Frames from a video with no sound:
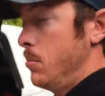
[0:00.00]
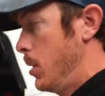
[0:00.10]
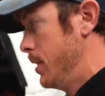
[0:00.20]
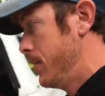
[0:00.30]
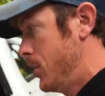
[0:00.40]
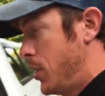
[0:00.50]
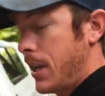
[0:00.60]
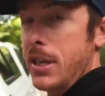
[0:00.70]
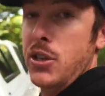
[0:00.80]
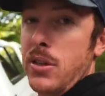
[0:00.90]
but the
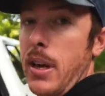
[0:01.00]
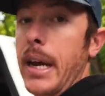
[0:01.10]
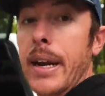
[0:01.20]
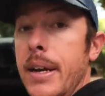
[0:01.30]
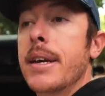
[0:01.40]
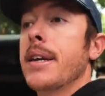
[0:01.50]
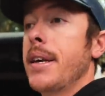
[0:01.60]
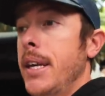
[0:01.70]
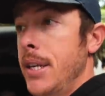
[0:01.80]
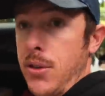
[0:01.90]
check engine light
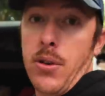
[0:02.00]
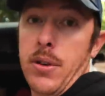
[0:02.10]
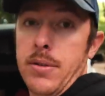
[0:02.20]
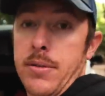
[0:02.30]
is on.